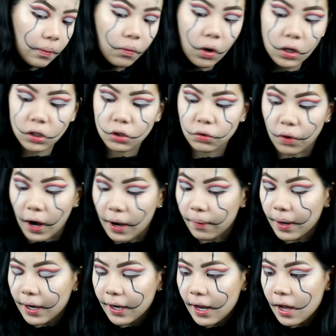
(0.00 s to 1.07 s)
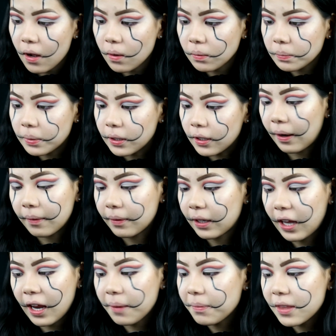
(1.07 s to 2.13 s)
I want to cry right now, but I
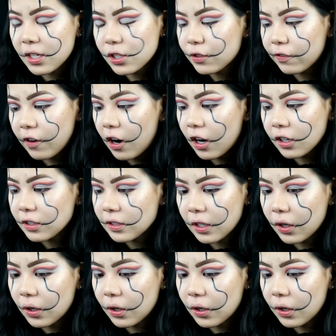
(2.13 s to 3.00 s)
came this far,